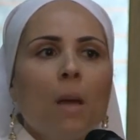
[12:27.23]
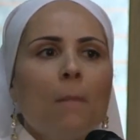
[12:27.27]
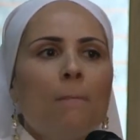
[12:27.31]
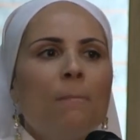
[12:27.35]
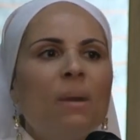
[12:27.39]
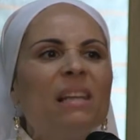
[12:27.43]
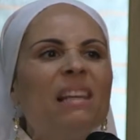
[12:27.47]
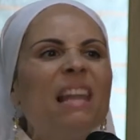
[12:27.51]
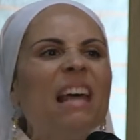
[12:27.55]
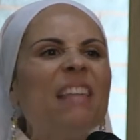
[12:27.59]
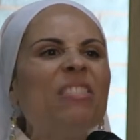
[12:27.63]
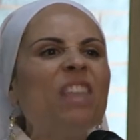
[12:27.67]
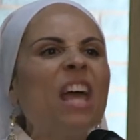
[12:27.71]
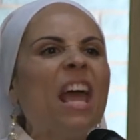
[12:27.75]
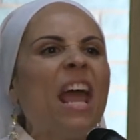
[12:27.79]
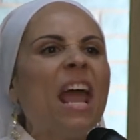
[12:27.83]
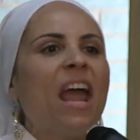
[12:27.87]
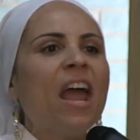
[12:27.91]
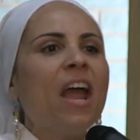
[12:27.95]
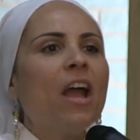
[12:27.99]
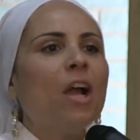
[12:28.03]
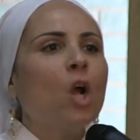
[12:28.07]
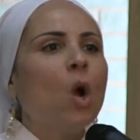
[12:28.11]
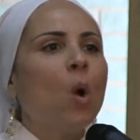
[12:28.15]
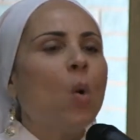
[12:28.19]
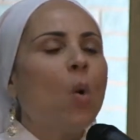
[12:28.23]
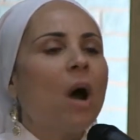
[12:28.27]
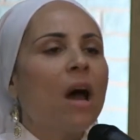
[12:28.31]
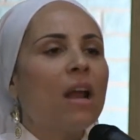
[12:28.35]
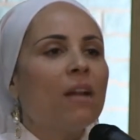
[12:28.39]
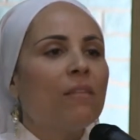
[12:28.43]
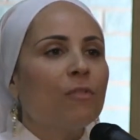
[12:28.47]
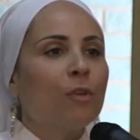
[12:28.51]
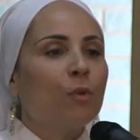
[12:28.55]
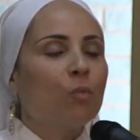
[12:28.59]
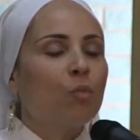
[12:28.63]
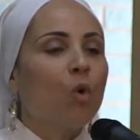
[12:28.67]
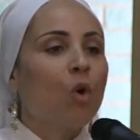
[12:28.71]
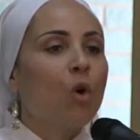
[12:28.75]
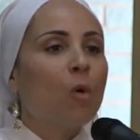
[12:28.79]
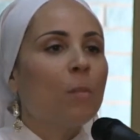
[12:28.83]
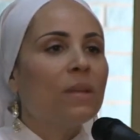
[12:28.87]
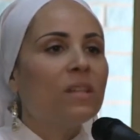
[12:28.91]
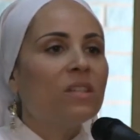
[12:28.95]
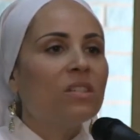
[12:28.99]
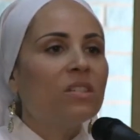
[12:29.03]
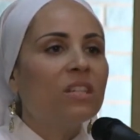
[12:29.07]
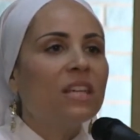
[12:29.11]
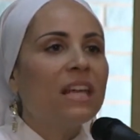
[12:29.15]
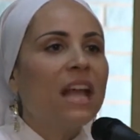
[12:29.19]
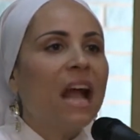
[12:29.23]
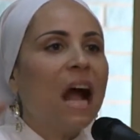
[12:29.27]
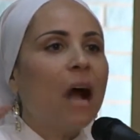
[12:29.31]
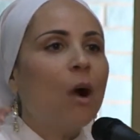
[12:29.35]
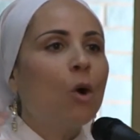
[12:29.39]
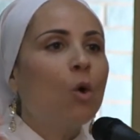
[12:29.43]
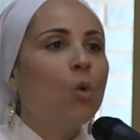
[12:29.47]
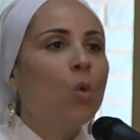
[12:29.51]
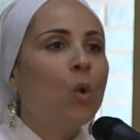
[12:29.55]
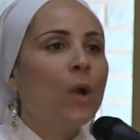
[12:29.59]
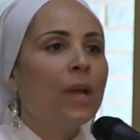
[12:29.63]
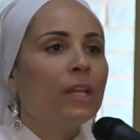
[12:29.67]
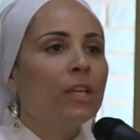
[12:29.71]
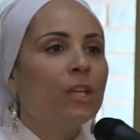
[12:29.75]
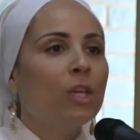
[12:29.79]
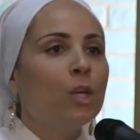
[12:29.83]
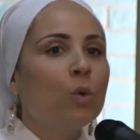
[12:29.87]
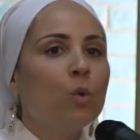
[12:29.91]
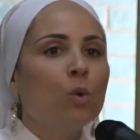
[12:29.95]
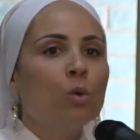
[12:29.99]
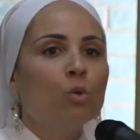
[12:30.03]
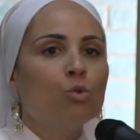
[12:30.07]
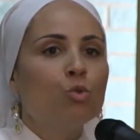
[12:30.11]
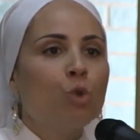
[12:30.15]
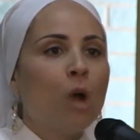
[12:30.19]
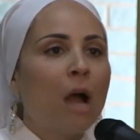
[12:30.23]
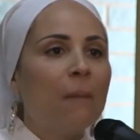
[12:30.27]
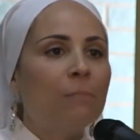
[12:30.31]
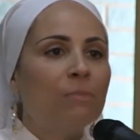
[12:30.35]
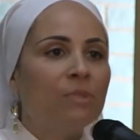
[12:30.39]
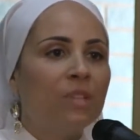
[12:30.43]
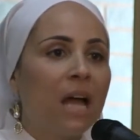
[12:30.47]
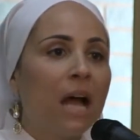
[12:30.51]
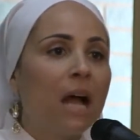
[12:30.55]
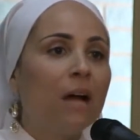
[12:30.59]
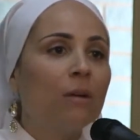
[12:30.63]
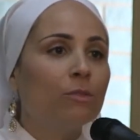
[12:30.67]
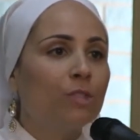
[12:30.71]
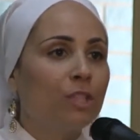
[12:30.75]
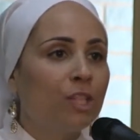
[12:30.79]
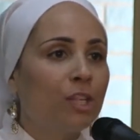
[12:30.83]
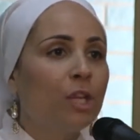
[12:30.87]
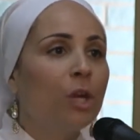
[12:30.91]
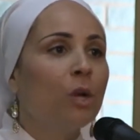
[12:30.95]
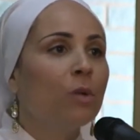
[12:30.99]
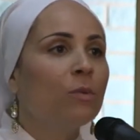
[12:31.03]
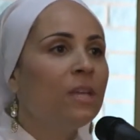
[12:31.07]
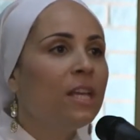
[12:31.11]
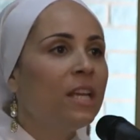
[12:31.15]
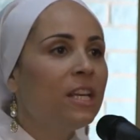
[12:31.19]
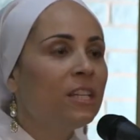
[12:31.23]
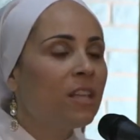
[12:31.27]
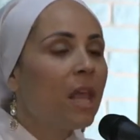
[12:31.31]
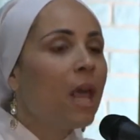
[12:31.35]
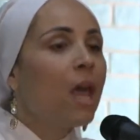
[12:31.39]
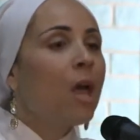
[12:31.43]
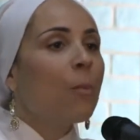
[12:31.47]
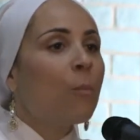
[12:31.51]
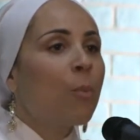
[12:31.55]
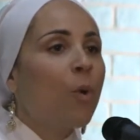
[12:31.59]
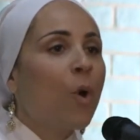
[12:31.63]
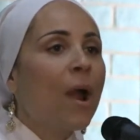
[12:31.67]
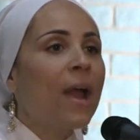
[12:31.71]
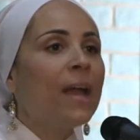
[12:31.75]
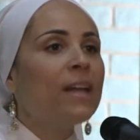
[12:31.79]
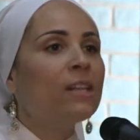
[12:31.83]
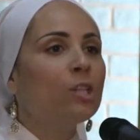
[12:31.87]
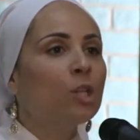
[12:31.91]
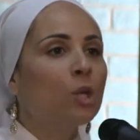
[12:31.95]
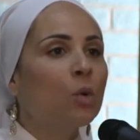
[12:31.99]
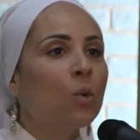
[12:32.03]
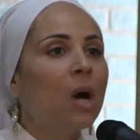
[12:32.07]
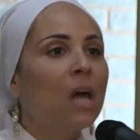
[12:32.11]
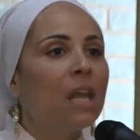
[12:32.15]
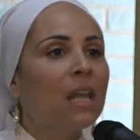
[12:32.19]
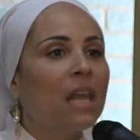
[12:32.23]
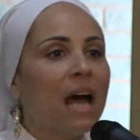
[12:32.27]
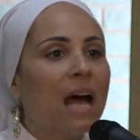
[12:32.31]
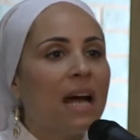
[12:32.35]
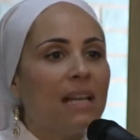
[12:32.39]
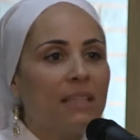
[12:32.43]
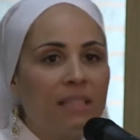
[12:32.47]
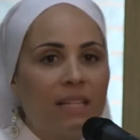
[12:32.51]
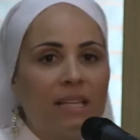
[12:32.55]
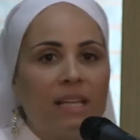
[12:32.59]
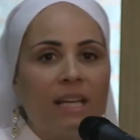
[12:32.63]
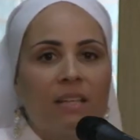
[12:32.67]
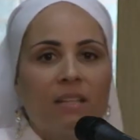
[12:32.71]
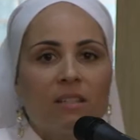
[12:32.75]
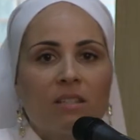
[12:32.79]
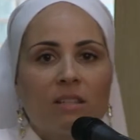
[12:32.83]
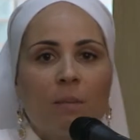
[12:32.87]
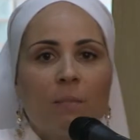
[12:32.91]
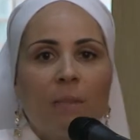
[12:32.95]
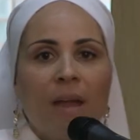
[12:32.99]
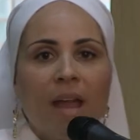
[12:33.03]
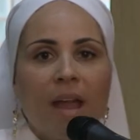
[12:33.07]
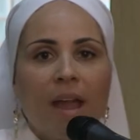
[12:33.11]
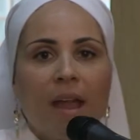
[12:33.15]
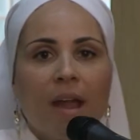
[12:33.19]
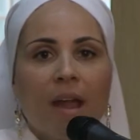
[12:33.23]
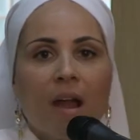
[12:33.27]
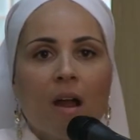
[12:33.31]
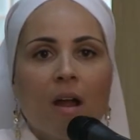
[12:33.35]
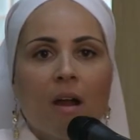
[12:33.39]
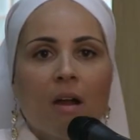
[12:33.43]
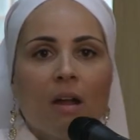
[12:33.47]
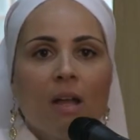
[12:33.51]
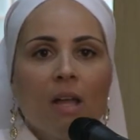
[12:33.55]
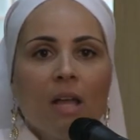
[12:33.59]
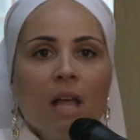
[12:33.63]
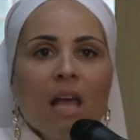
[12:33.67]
But let the air go out of the room and see how quick you will drop down to your knees praying to Allah to get some air.